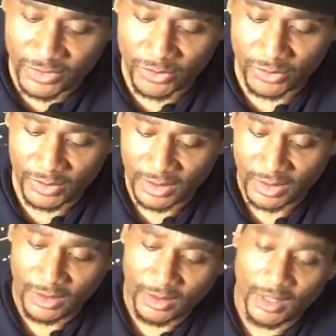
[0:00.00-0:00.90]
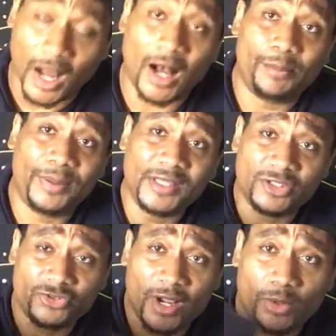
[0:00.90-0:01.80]
you. Uh, peace
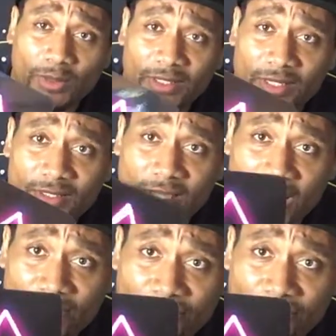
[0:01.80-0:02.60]
and tranquility is here